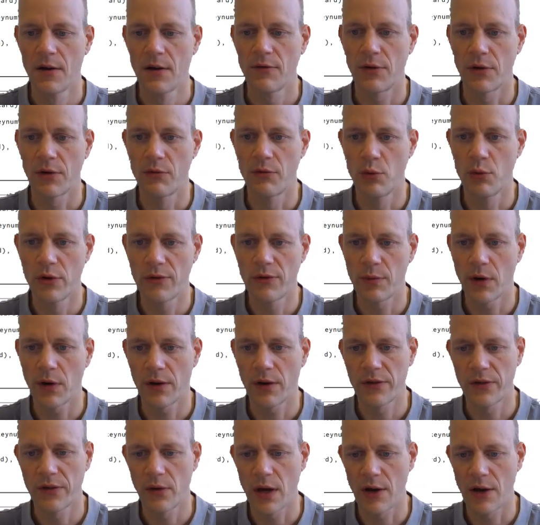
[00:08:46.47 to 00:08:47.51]
For the rules, we
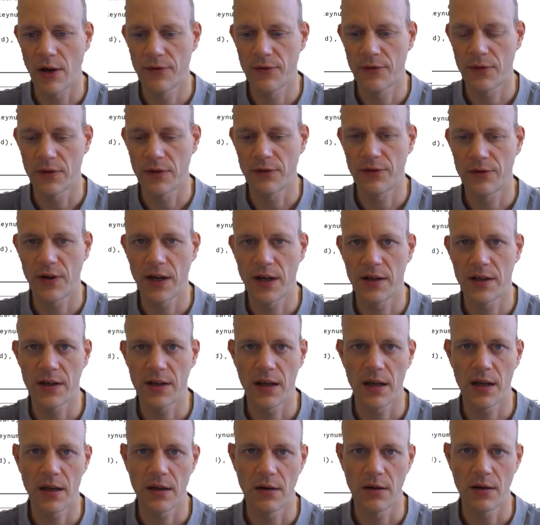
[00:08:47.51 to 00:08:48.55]
also have defined
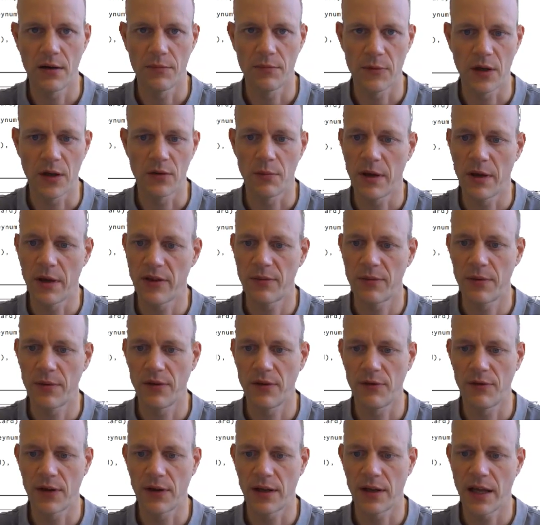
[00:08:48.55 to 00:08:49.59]
a
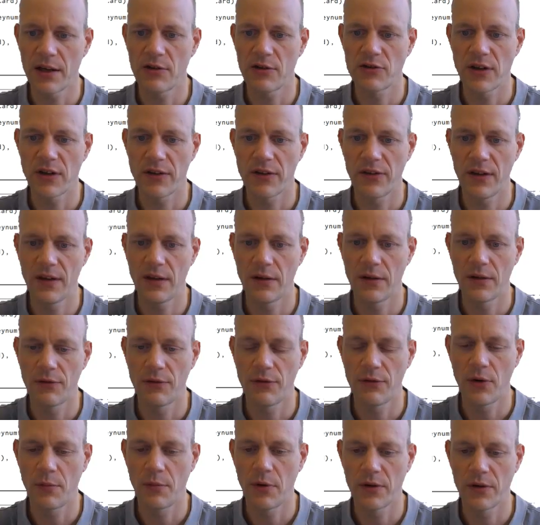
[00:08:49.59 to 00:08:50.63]
domain-specific language as seen in the
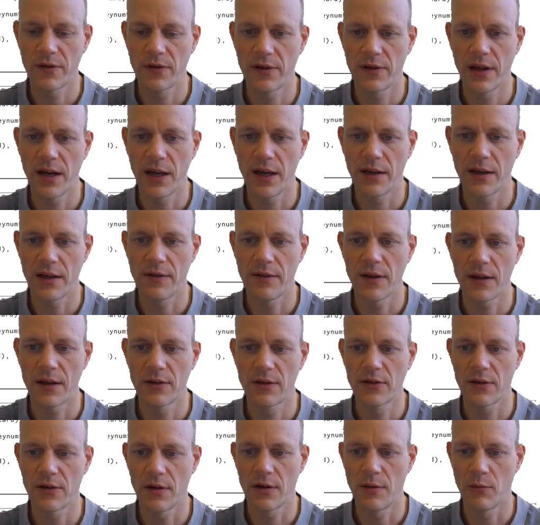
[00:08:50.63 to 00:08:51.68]
former slide, and
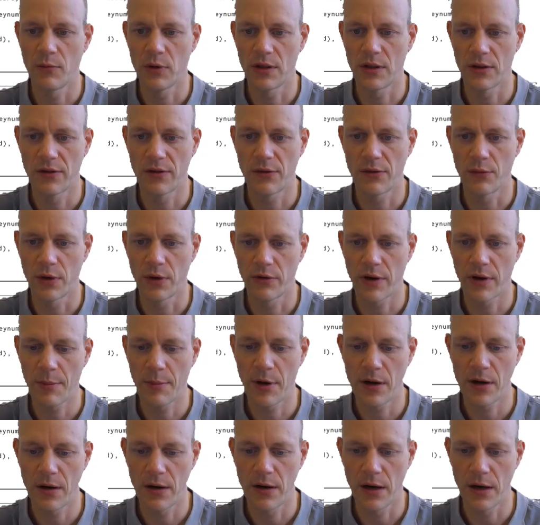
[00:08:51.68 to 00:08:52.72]
that we did through a
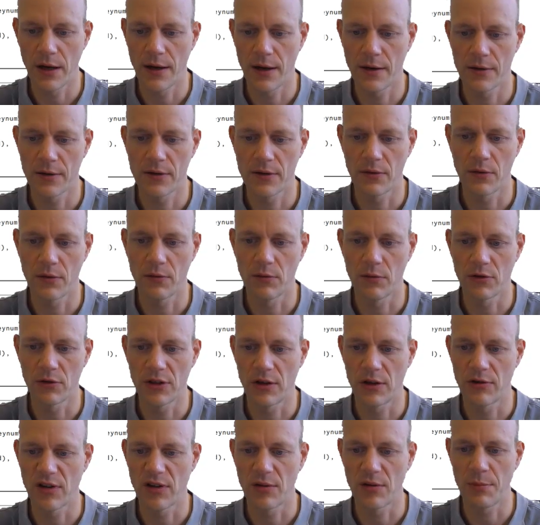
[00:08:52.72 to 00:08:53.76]
grammar, and we
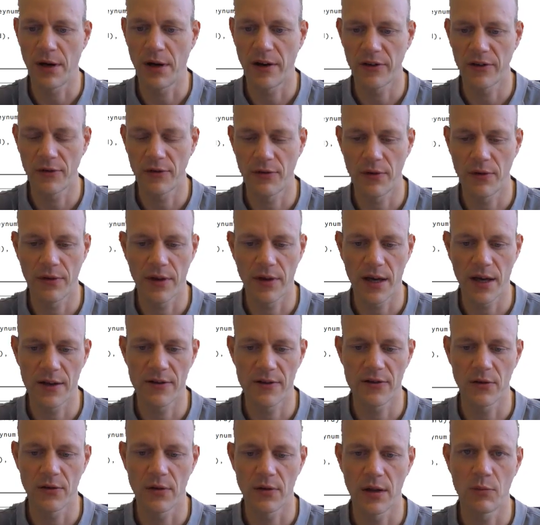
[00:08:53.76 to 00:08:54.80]
generated a parser for that
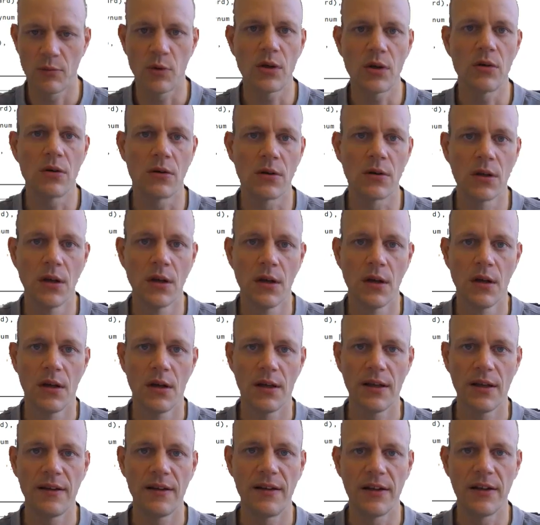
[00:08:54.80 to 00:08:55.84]
so that we could
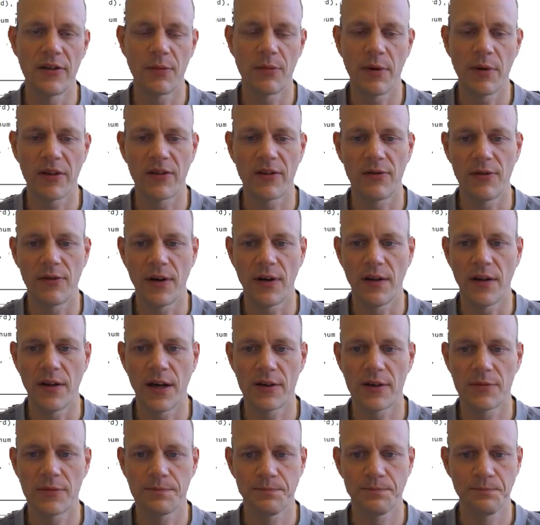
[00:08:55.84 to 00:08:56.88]
easily specify
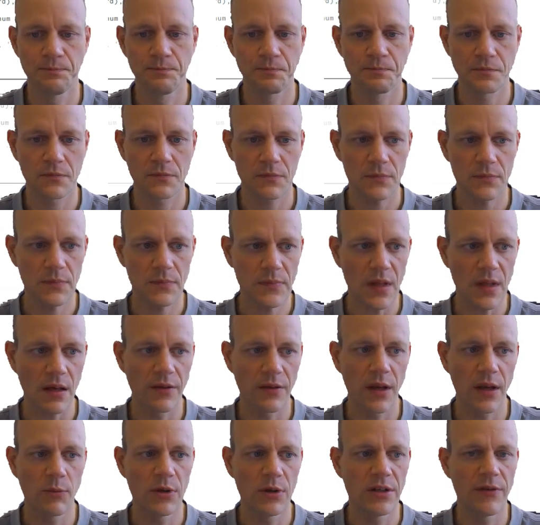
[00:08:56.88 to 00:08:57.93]
that.
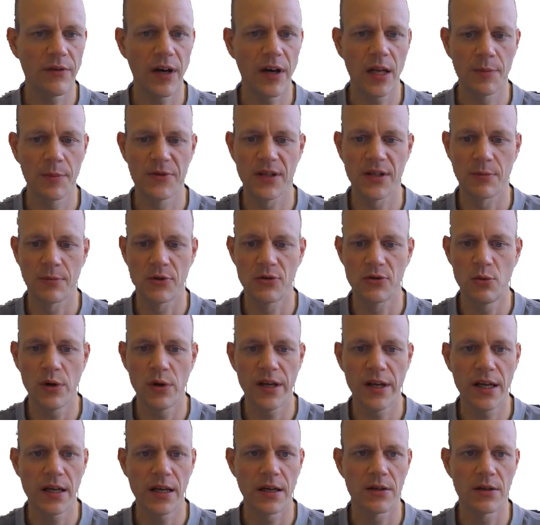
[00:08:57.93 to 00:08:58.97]
Then we developed some
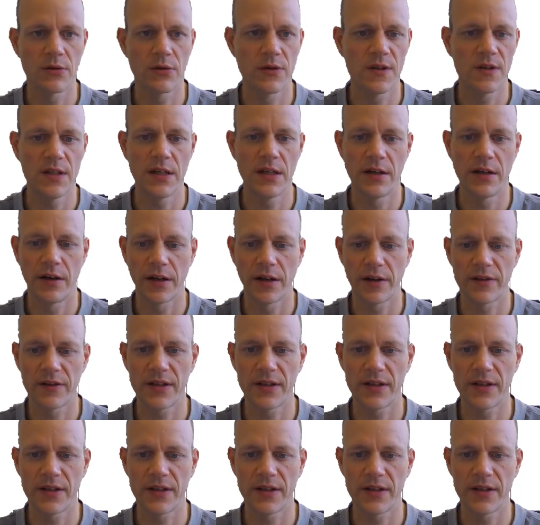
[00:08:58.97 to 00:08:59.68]
tooling, and you see here an